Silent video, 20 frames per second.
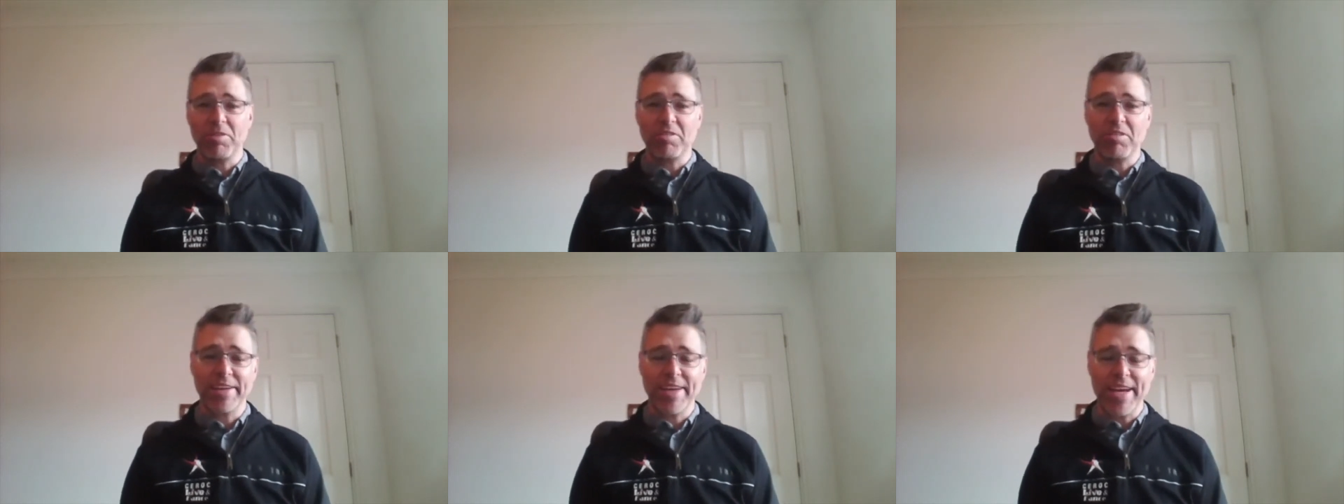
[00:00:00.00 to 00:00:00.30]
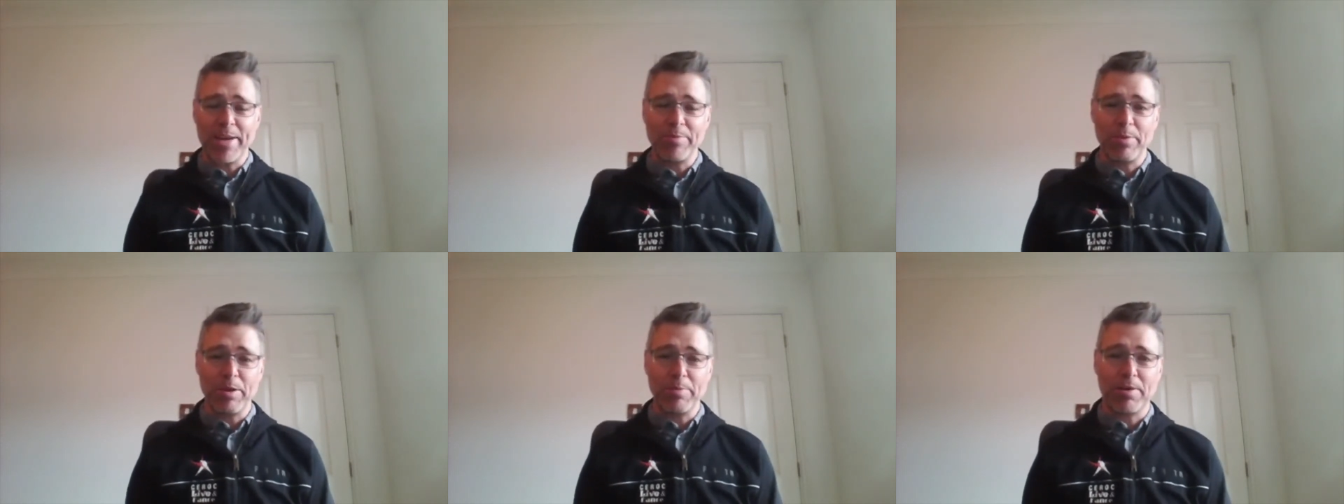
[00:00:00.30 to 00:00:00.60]
It's a
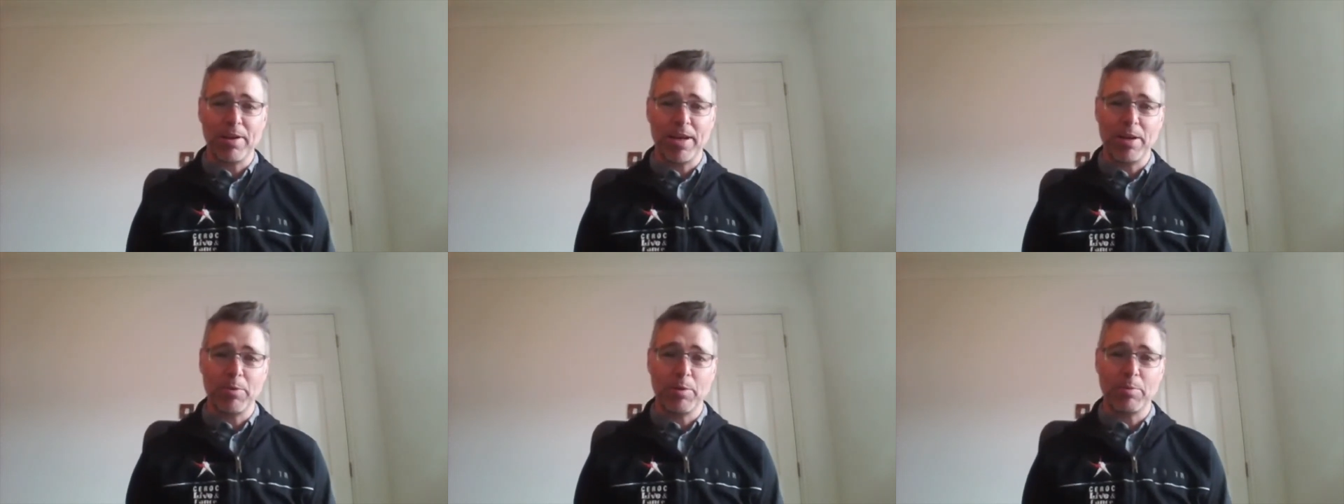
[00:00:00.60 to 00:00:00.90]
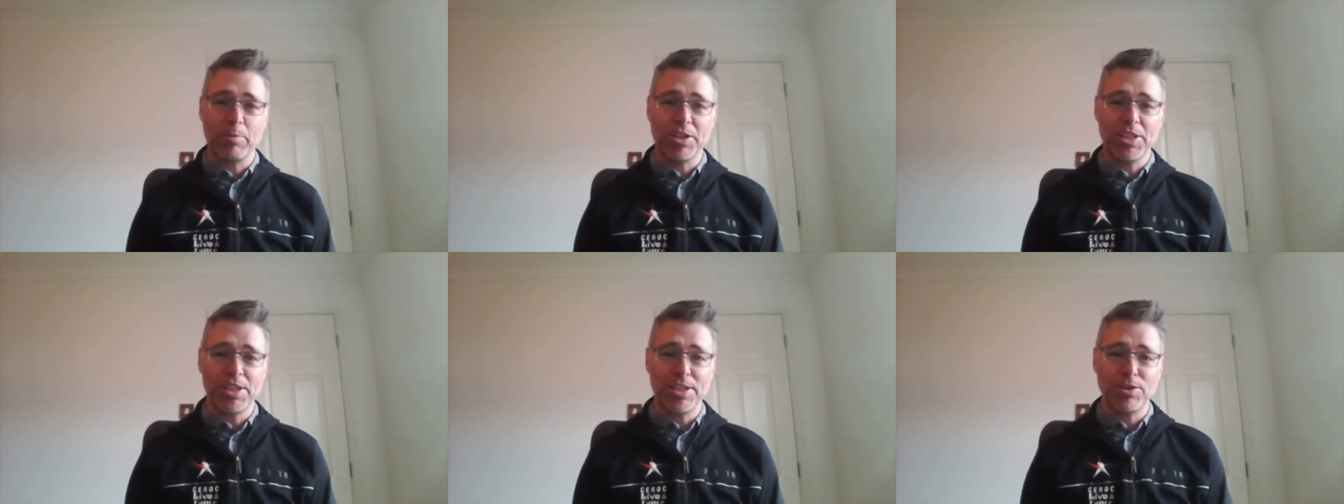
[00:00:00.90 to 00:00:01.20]
game we play
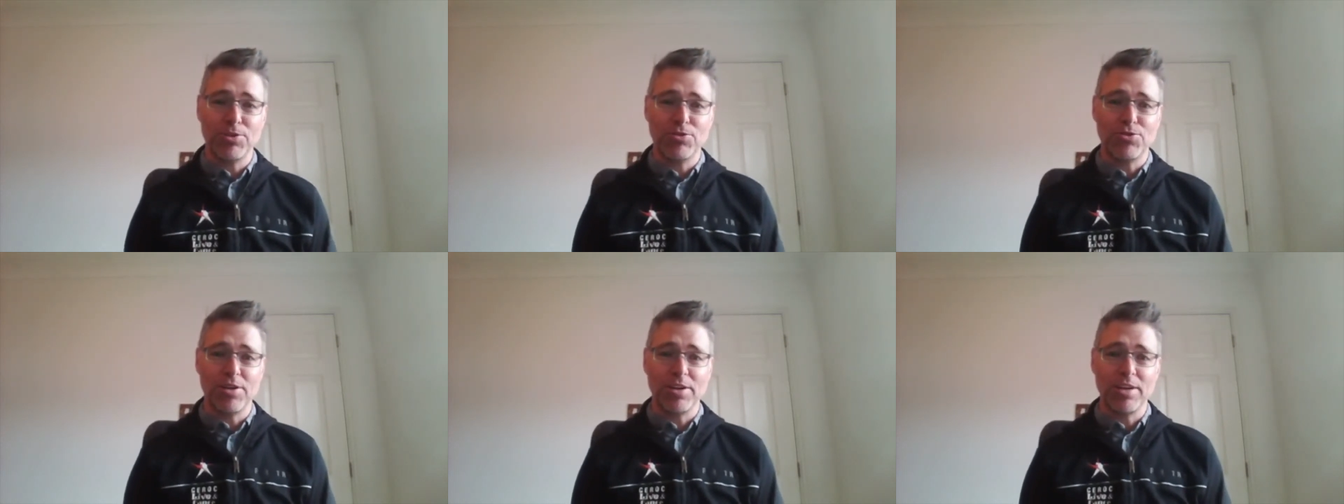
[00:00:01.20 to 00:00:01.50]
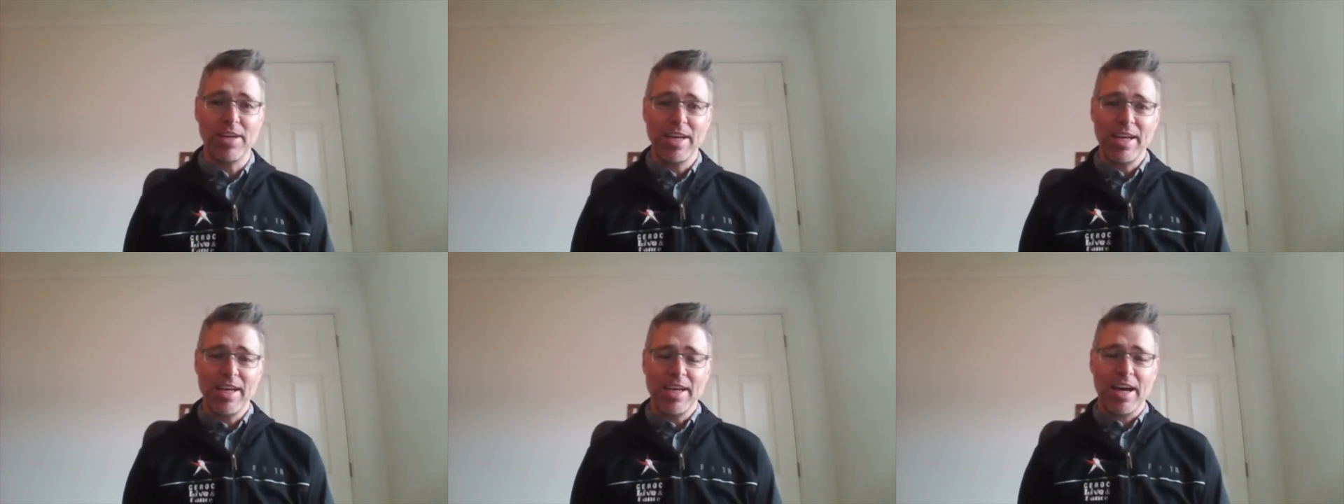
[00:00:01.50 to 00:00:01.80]
when we're
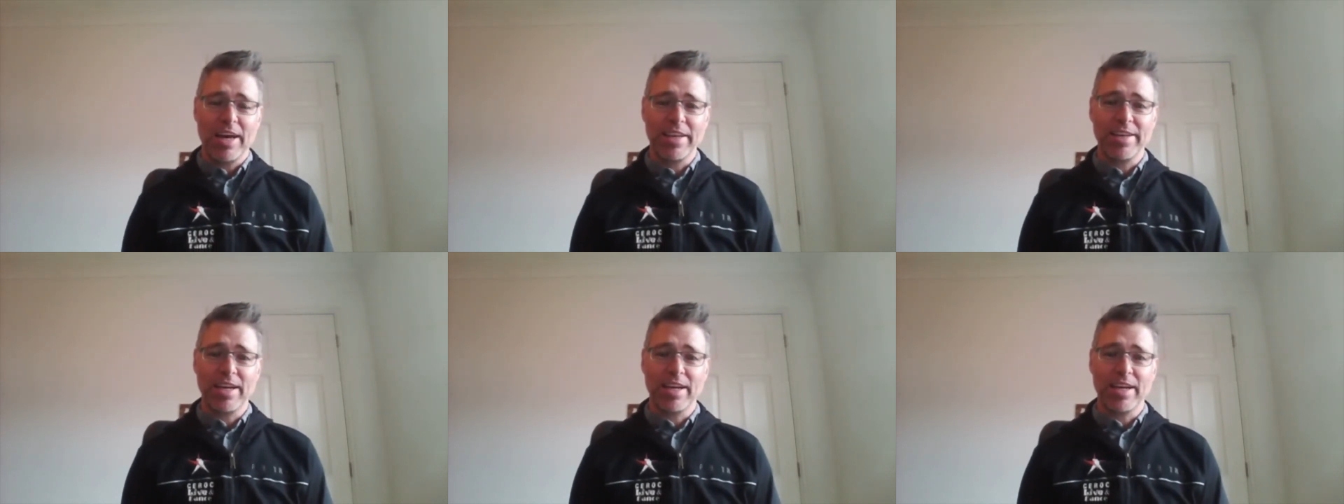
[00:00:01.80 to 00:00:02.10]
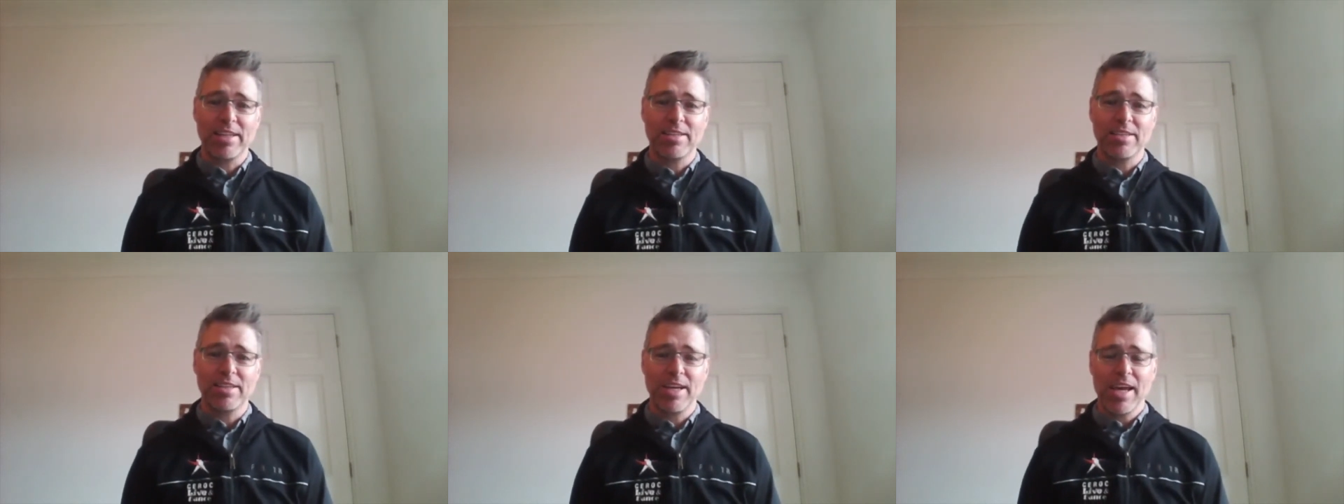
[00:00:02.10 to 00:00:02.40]
children, and
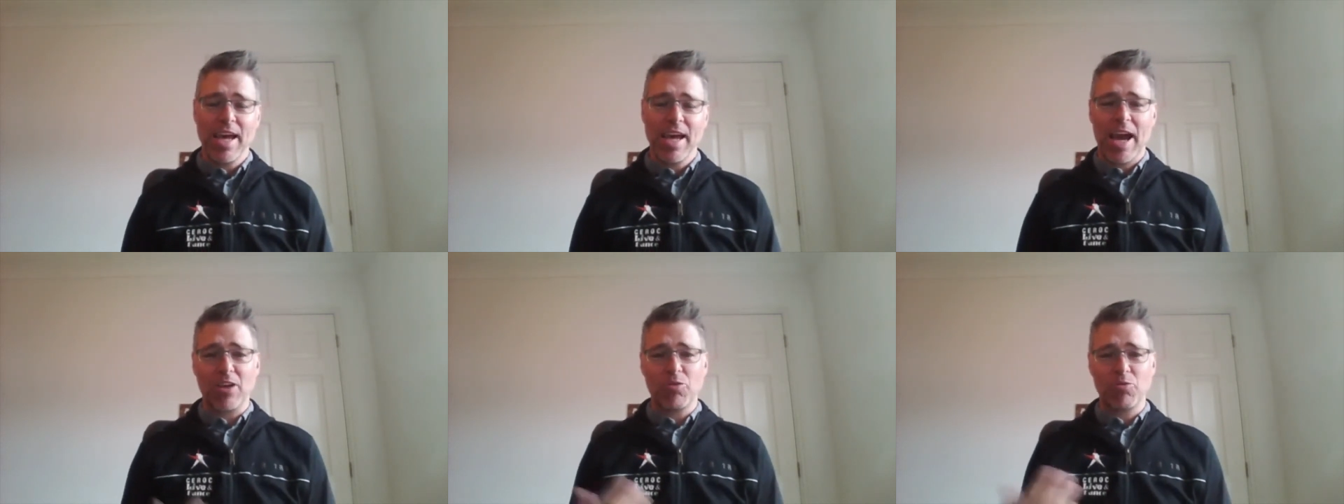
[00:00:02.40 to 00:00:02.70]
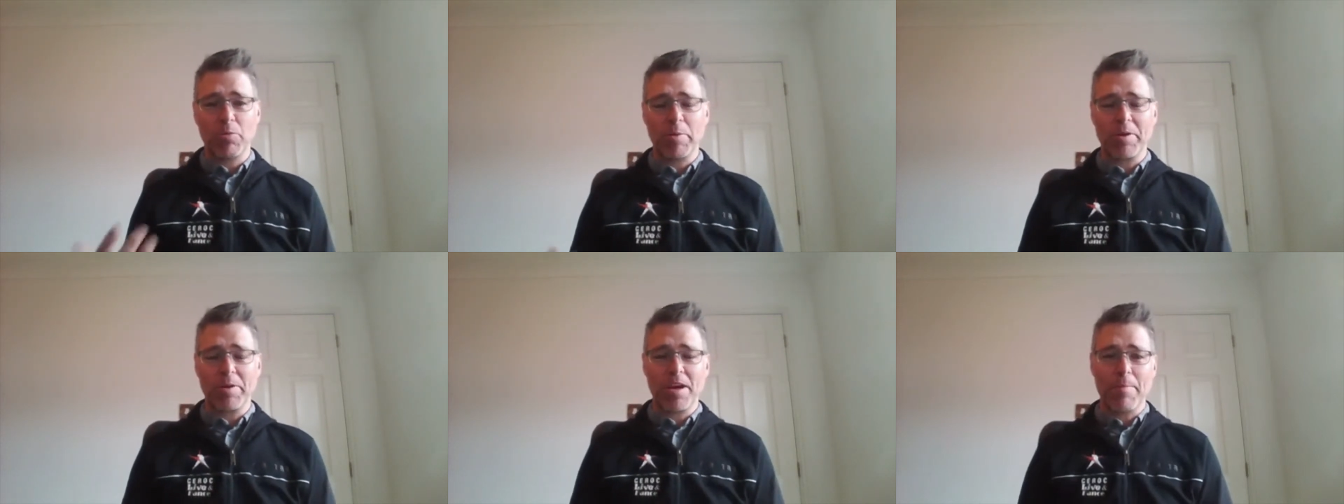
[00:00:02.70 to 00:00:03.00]
yet
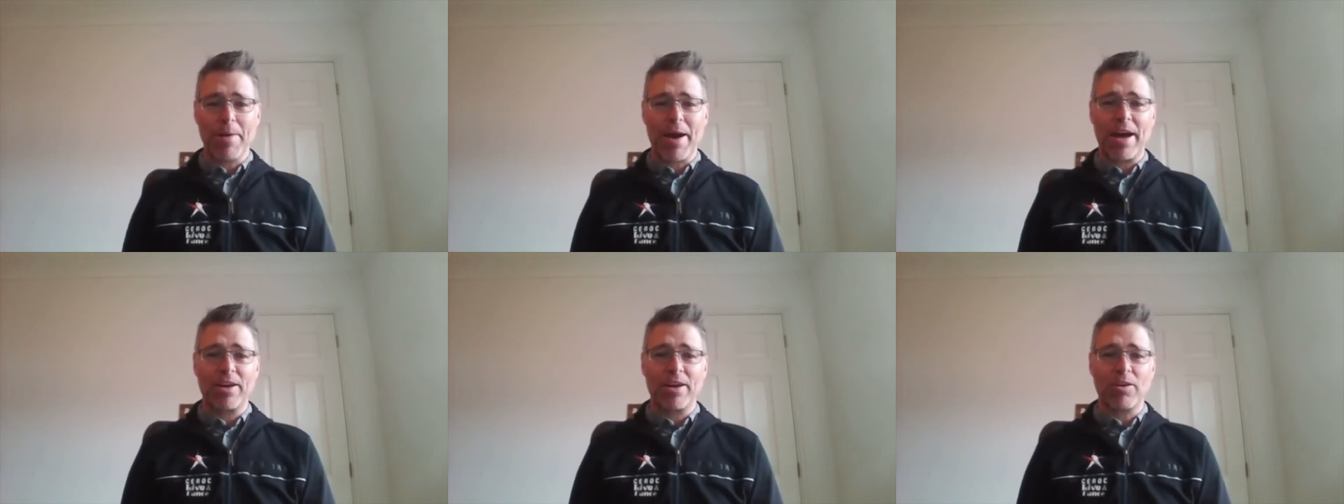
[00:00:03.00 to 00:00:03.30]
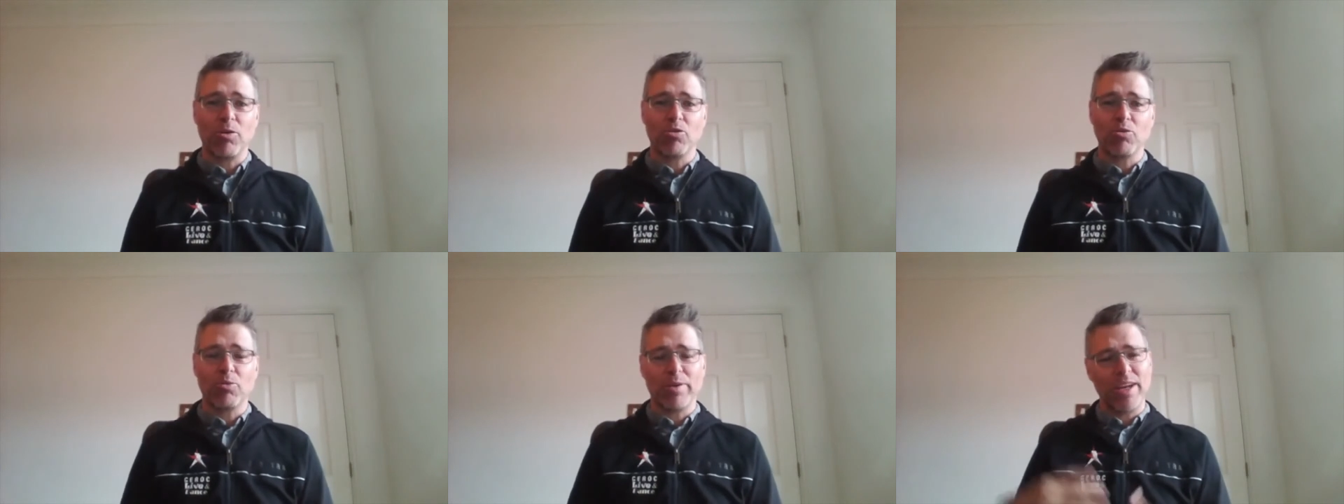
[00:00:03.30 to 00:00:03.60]
as we become
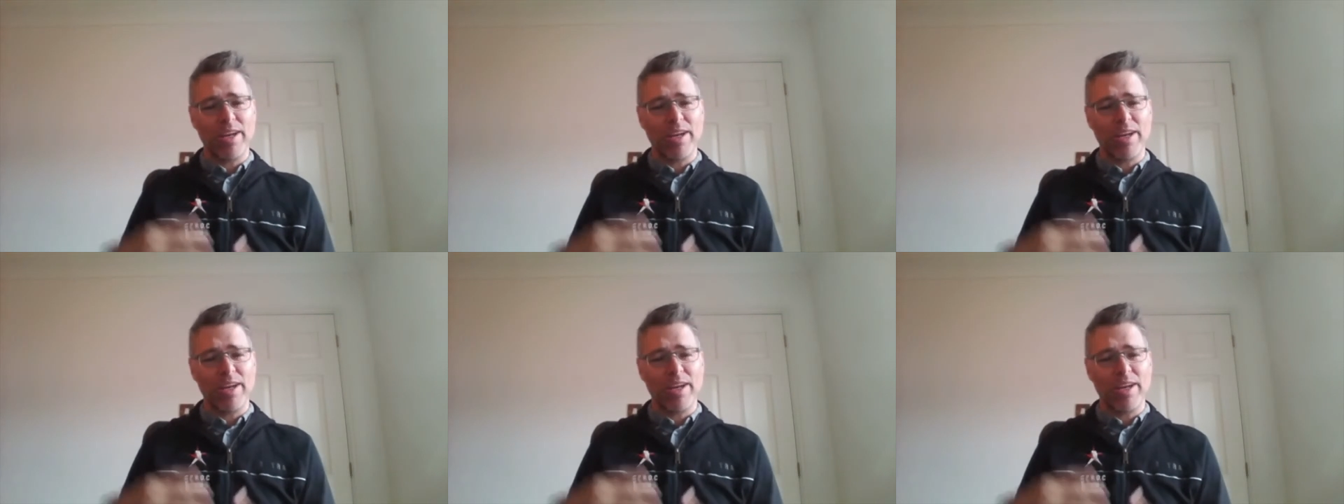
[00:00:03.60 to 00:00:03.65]
adults,